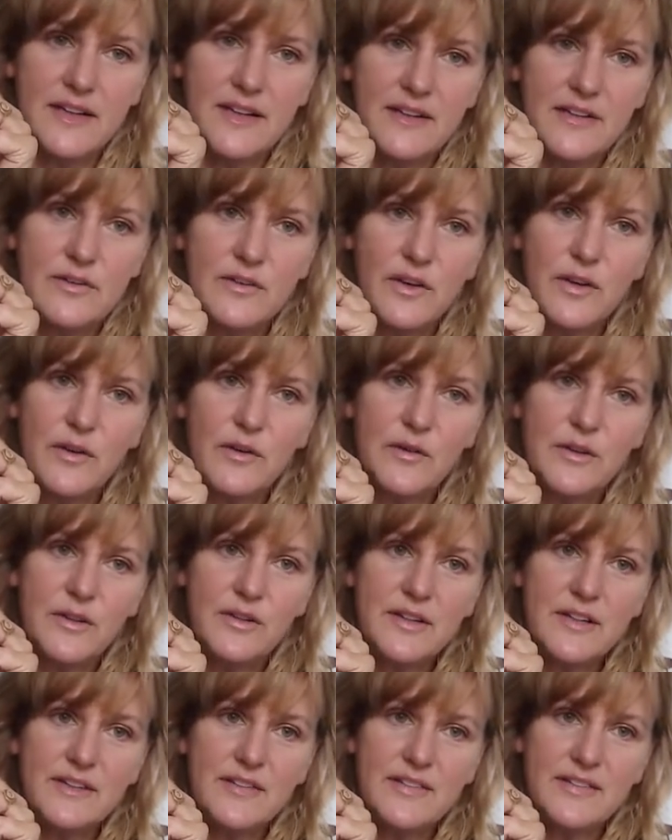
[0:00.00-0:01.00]
So you
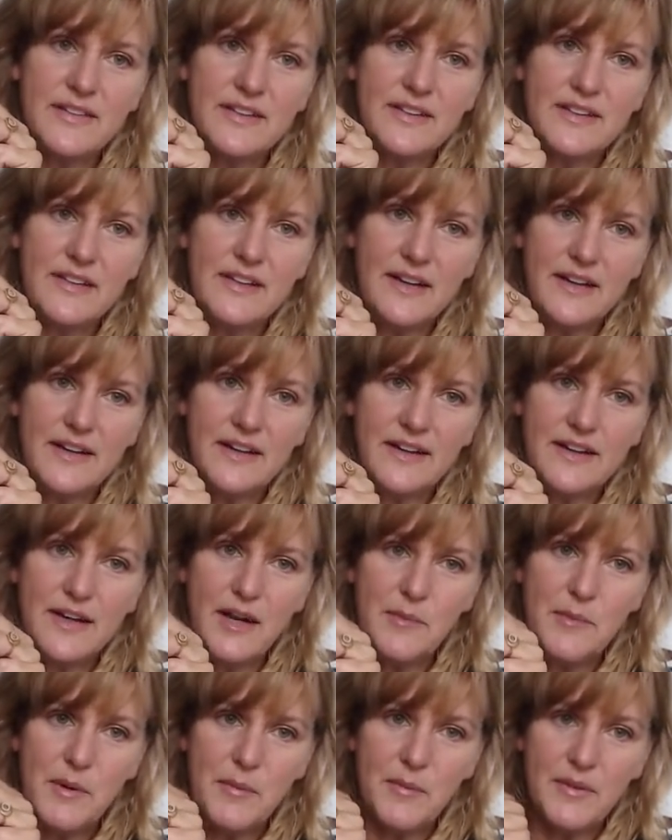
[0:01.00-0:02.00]
can see I
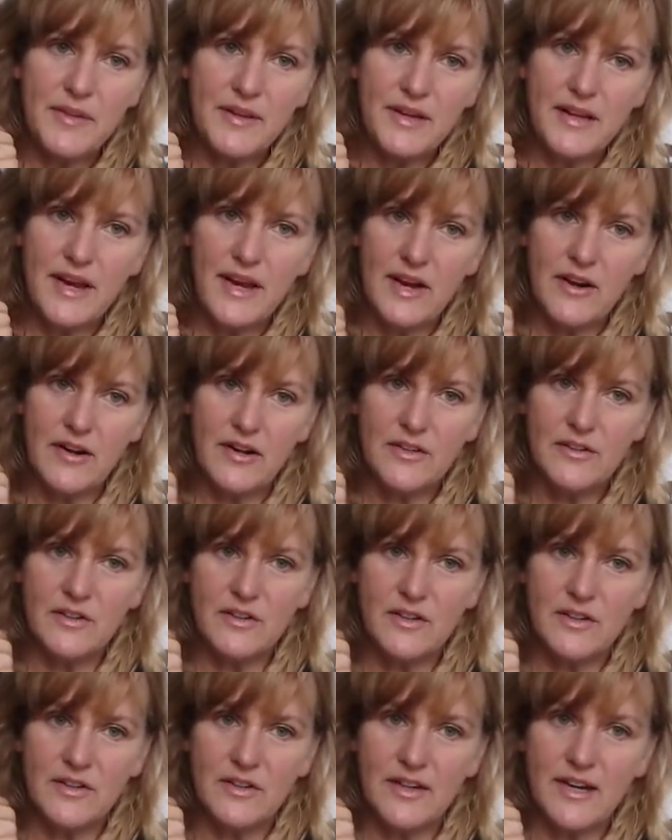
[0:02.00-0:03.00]
come up with a
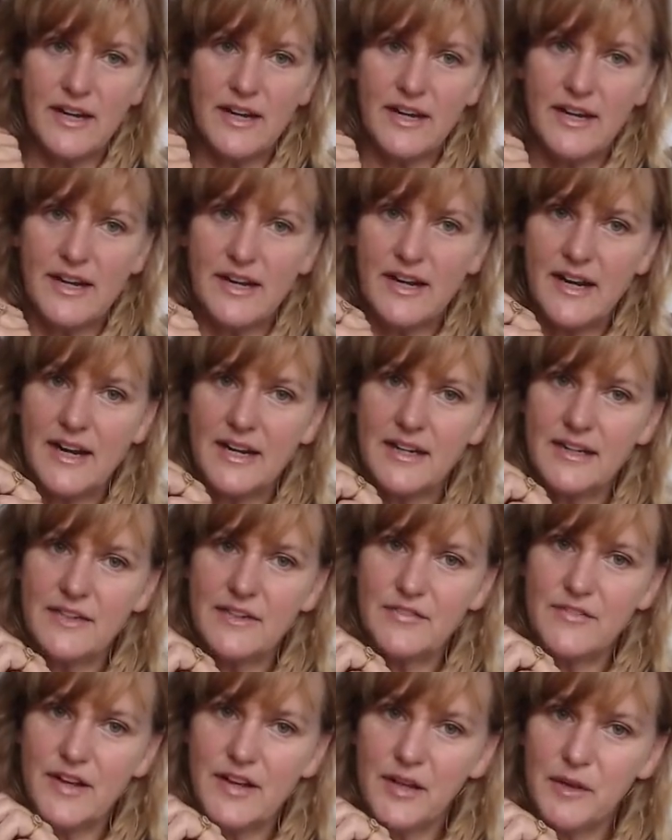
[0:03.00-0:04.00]
character and I kind of
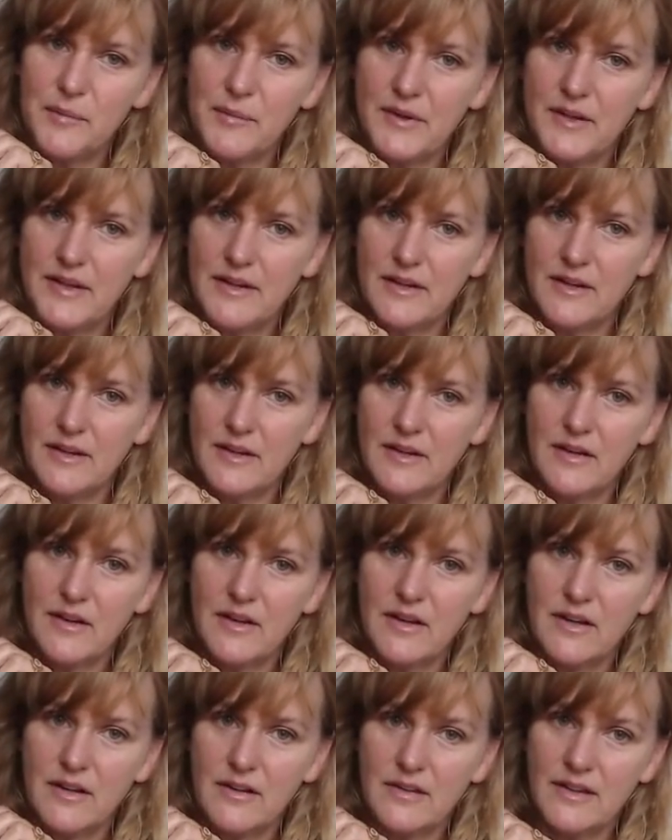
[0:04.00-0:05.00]
develop it
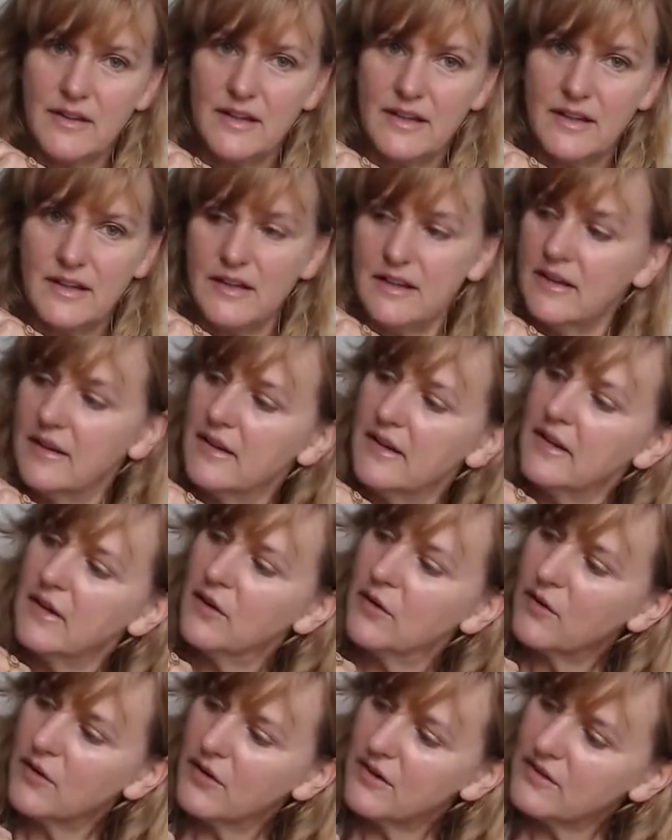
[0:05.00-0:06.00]
along the
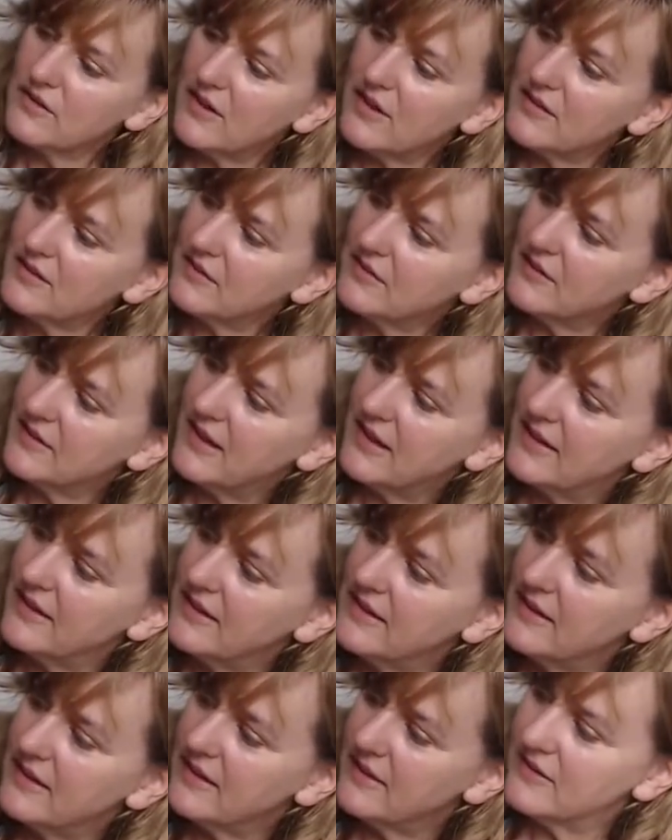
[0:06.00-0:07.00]
horizontal line
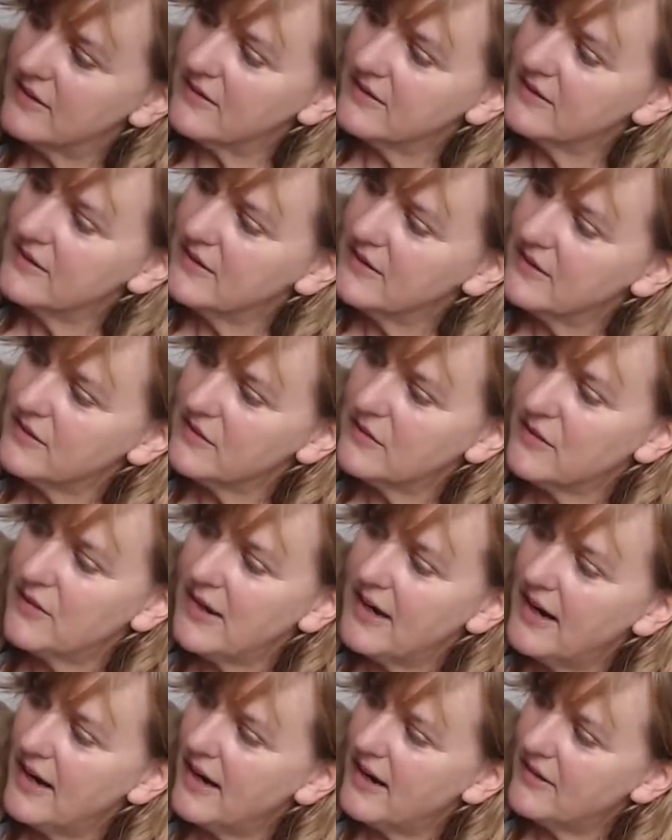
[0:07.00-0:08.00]
here. So I
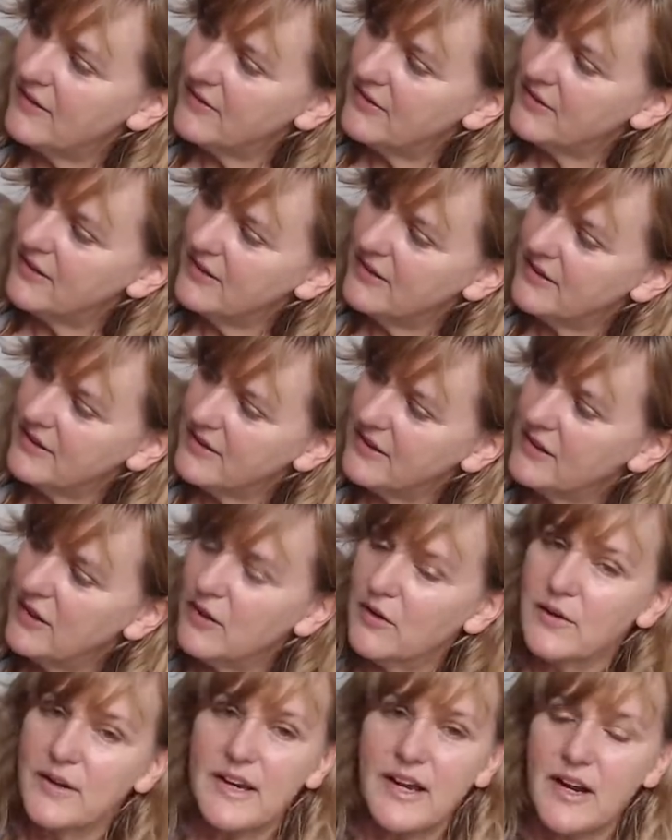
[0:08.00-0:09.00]
have,
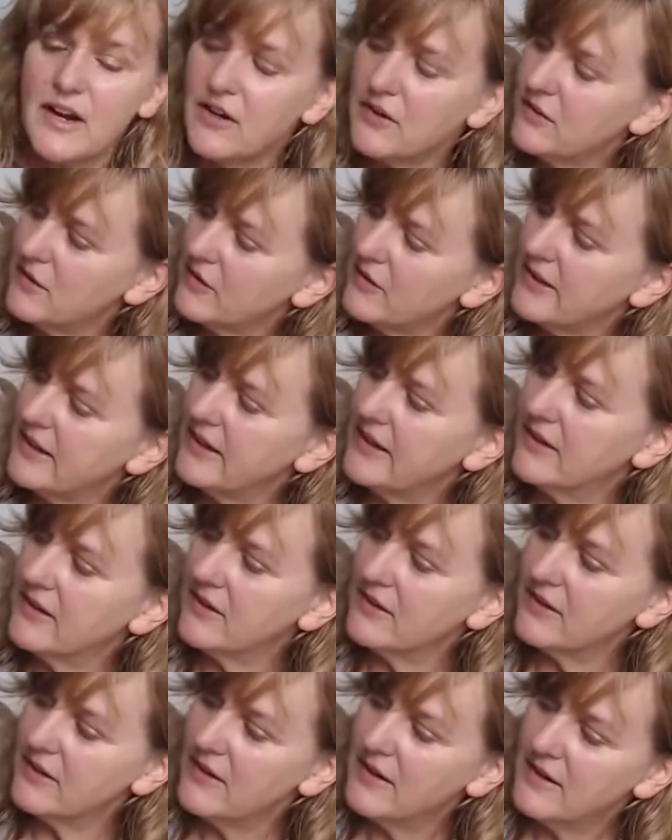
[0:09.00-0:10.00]
a character
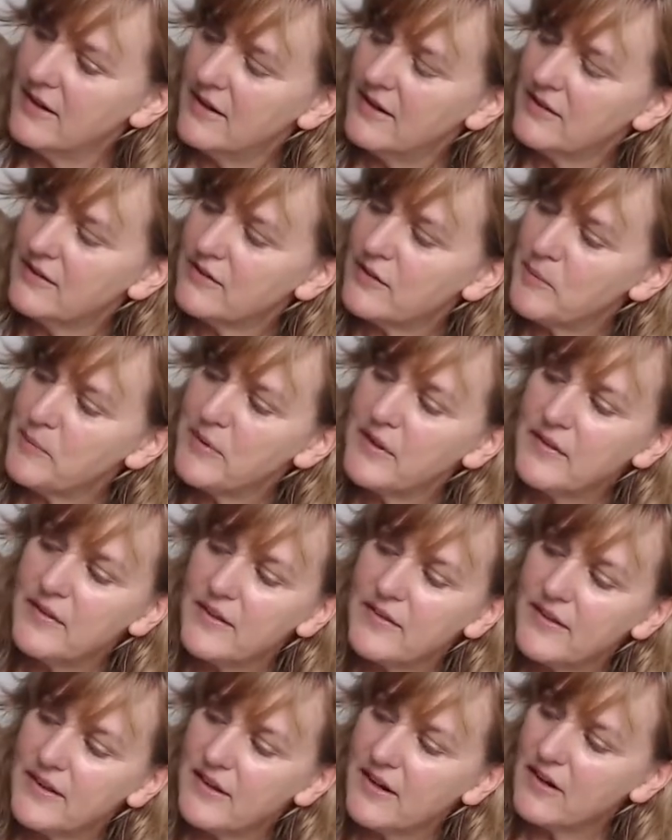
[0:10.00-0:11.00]
here, something
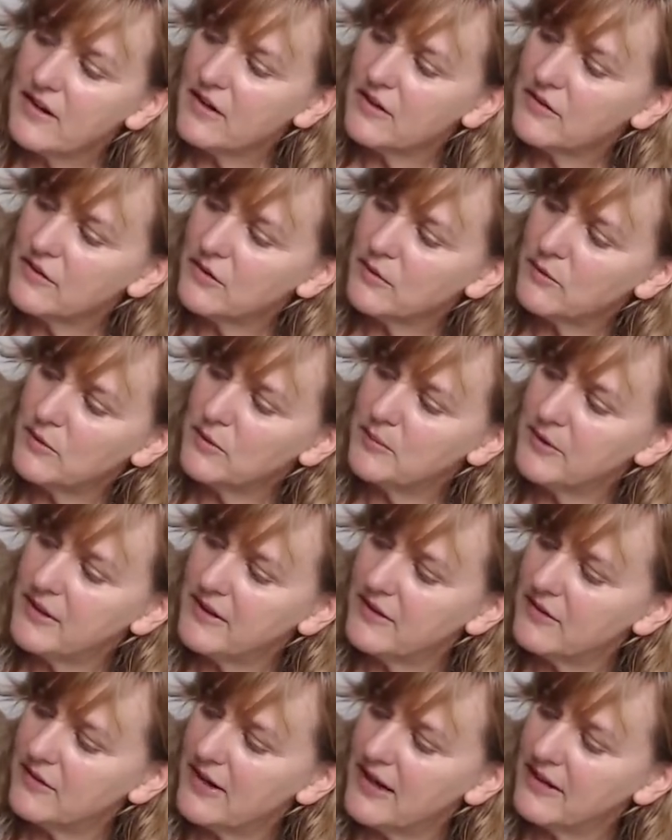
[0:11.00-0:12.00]
that the character will be
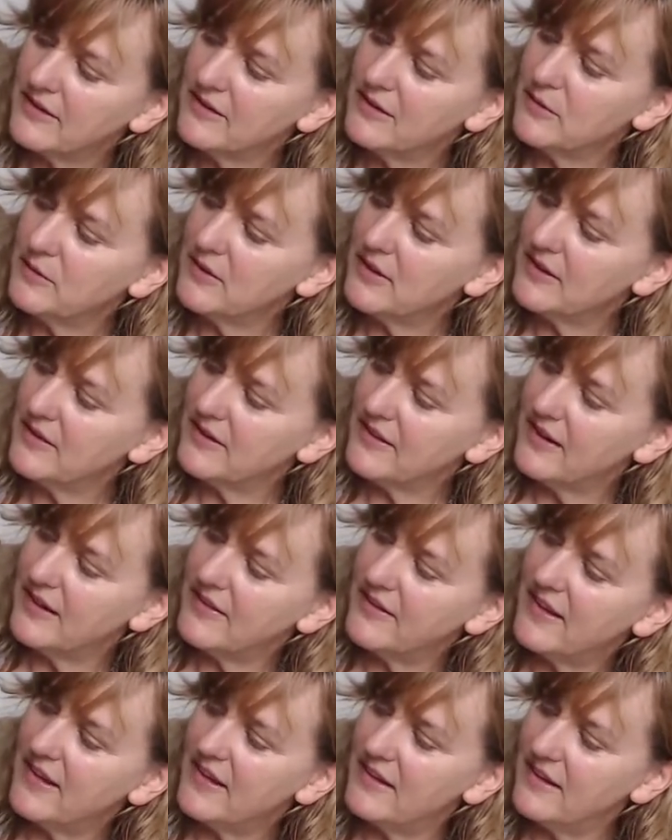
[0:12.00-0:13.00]
interacting with, and
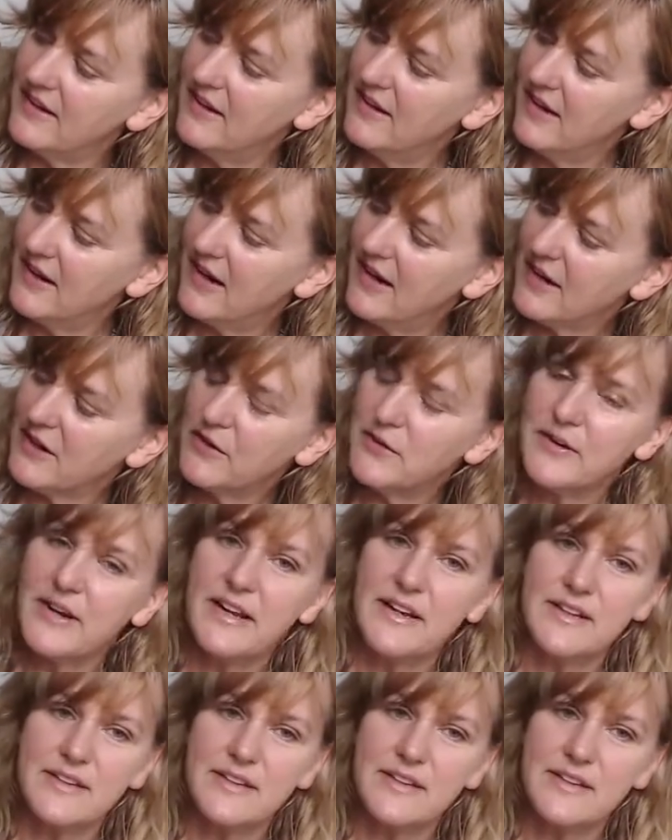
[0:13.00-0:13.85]
then I create a